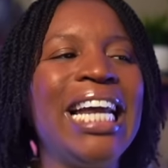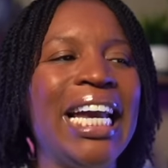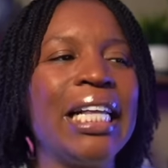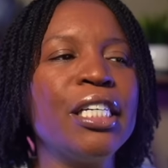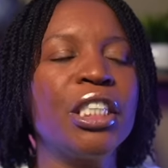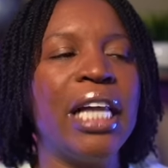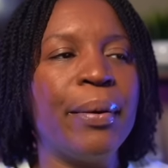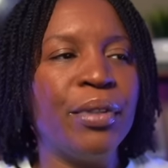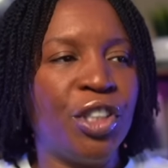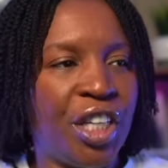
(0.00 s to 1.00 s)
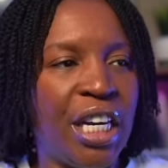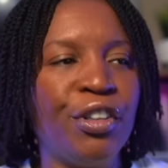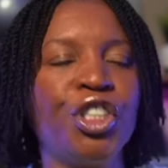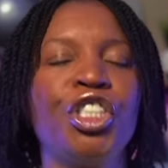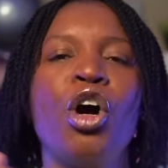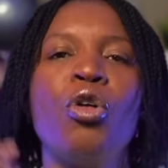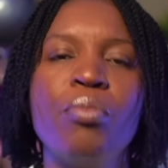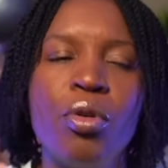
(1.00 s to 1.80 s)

an English language T V show,